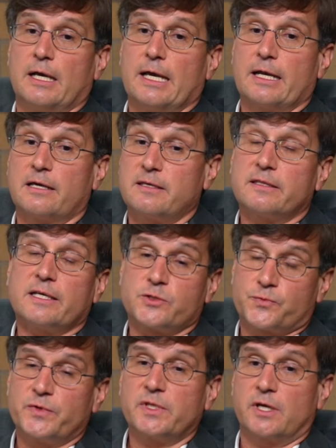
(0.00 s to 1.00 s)
And I think
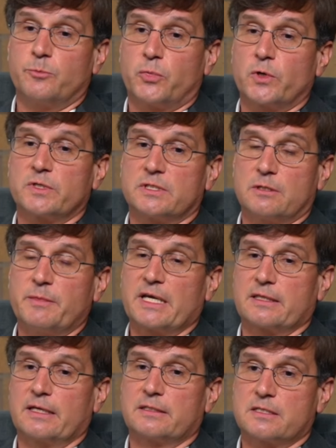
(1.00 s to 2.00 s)
that's really important to
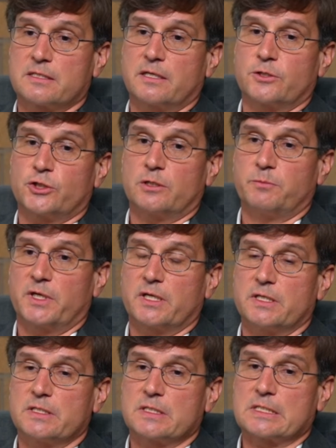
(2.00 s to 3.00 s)
make that distinction,
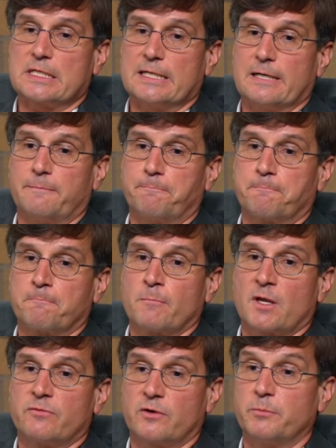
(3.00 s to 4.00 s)
because
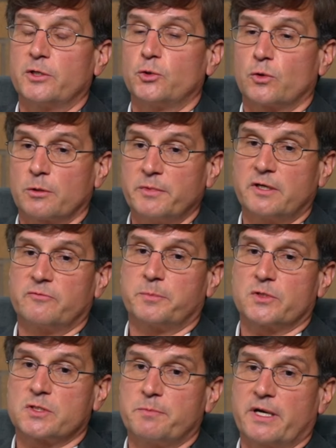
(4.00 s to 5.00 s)
from a normative
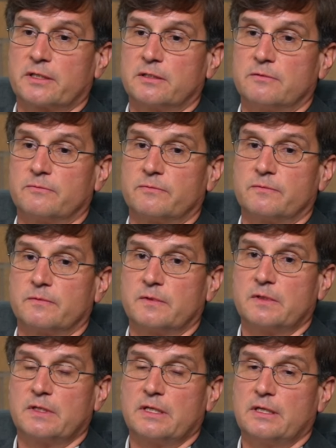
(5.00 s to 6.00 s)
perspective,
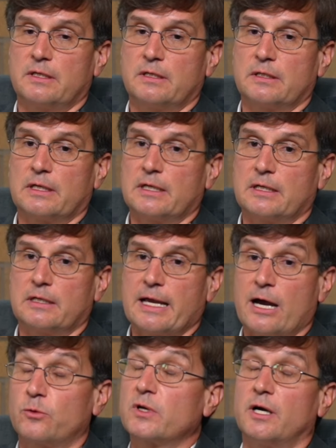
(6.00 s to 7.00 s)
the
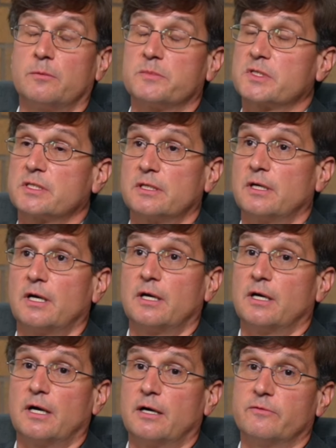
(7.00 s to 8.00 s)
outcomes
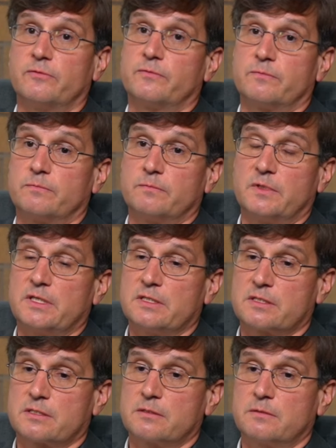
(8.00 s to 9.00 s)
of
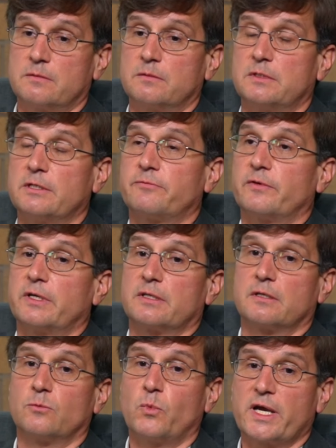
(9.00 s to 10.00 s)
these
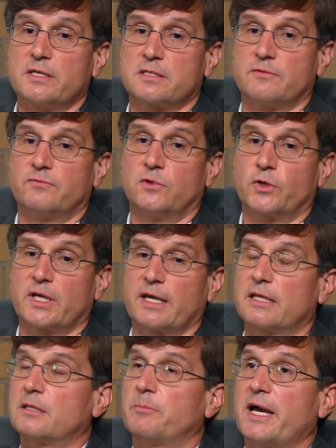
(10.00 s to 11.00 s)
different ways of looking
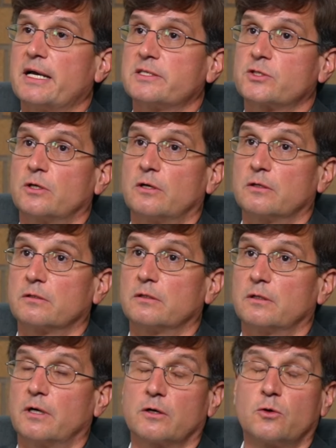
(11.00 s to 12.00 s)
at the past are
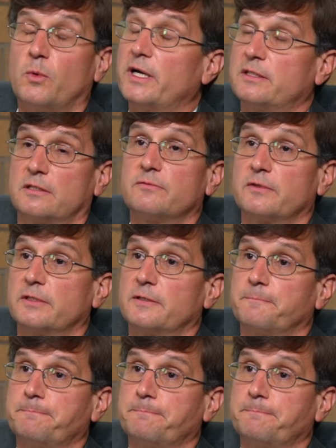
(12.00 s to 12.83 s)
quite different.